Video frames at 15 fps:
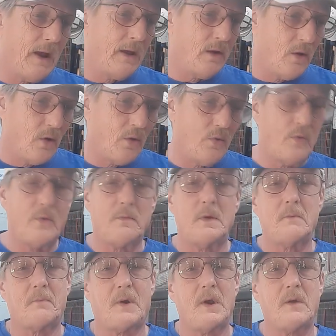I know who have
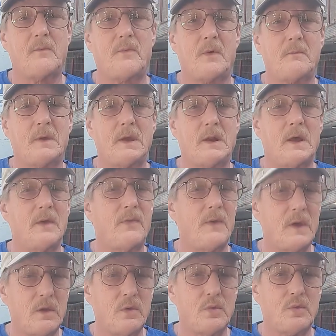been praying for me, and I
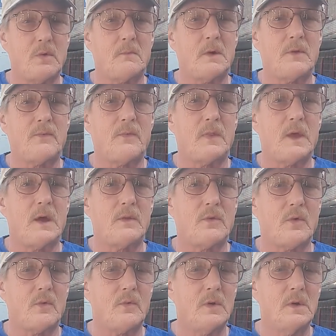thank you so much for that
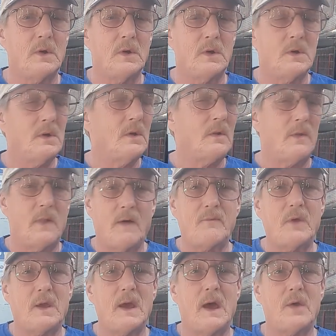too. Love
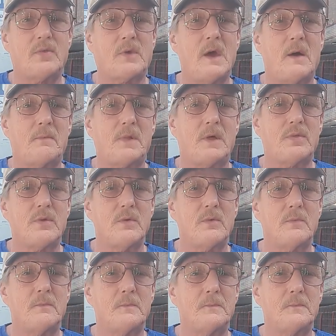you guys. God bless you.